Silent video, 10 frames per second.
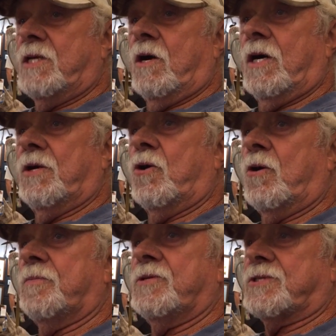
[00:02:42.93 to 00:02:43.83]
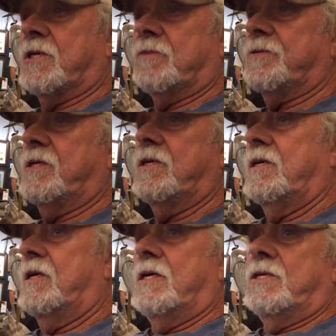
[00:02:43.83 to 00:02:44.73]
dying off and stuff, and
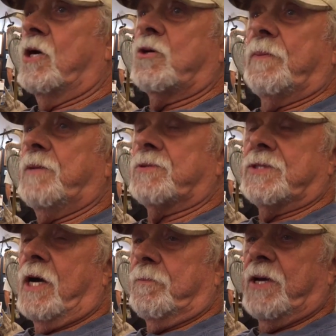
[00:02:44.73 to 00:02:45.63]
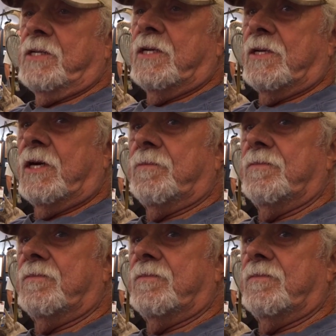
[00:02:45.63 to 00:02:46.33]
younger people's not picking it up.